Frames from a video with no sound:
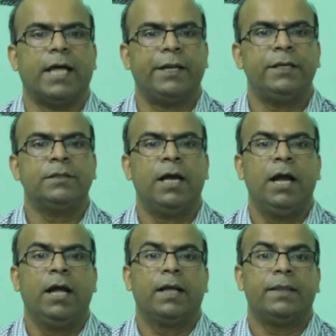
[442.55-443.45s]
That is,
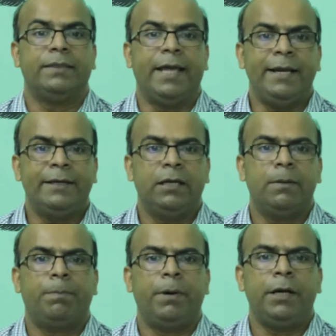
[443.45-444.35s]
they
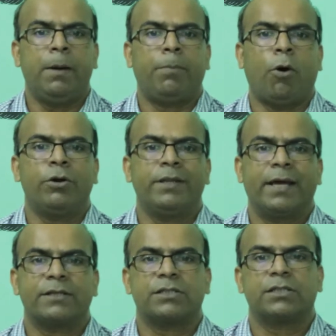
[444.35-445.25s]
depend upon
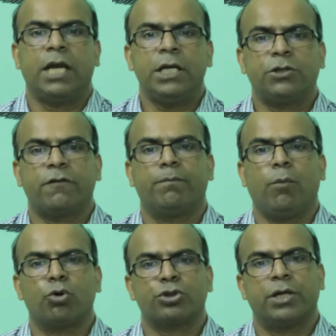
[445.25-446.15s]
their state of
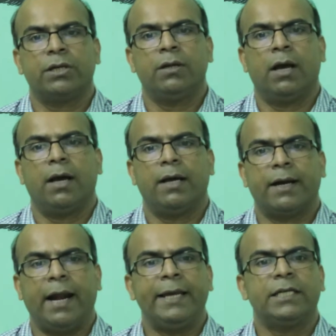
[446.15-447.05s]
motion
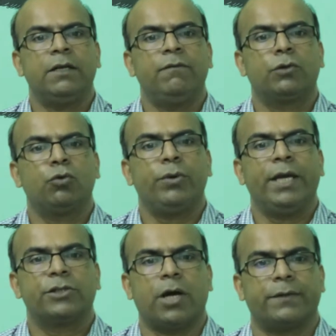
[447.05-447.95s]
relative to
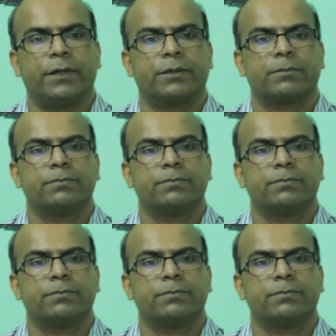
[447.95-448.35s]
each other.